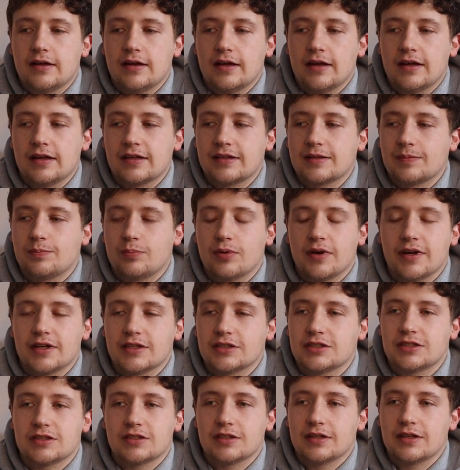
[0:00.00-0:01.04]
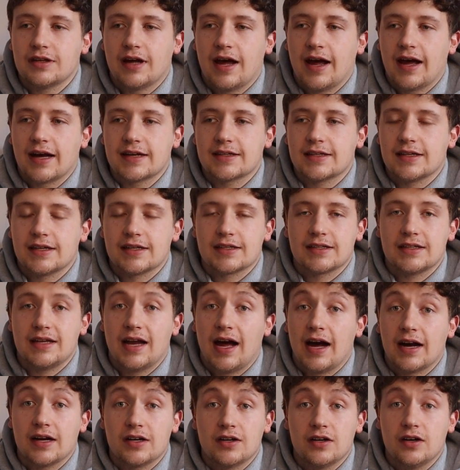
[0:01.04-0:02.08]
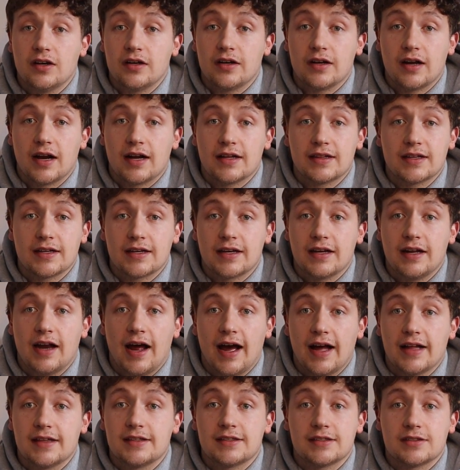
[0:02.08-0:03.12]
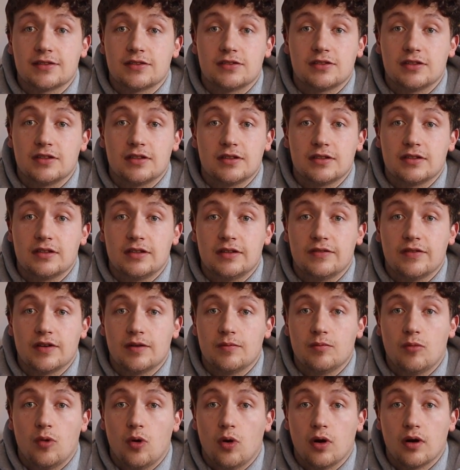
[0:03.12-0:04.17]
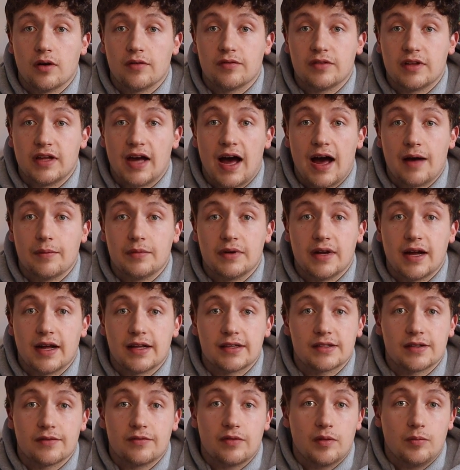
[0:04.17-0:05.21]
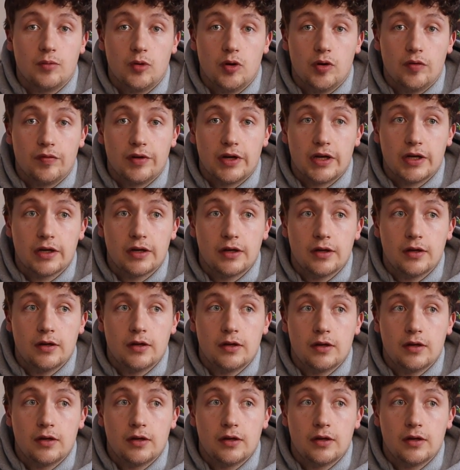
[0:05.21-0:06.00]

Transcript: his British accent is not good, and I think it adds to even more of the ambiance of the movie.